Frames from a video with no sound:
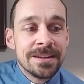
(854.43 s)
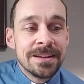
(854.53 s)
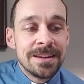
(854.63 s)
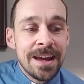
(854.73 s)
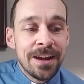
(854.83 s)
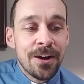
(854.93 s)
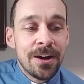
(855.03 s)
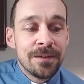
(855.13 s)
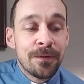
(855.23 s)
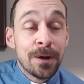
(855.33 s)
thank
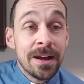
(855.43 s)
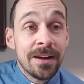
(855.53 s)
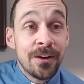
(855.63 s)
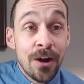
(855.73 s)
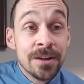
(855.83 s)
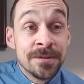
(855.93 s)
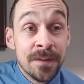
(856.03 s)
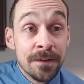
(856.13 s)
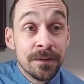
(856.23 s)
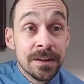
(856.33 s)
God for God's
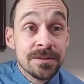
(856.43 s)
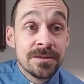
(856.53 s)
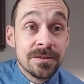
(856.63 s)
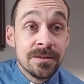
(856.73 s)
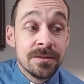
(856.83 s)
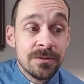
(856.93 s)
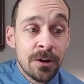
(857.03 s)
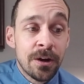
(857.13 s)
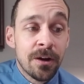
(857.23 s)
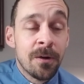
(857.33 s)
faithfulness,
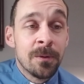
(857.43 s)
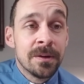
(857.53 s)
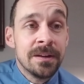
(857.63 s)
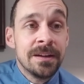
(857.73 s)
not our own,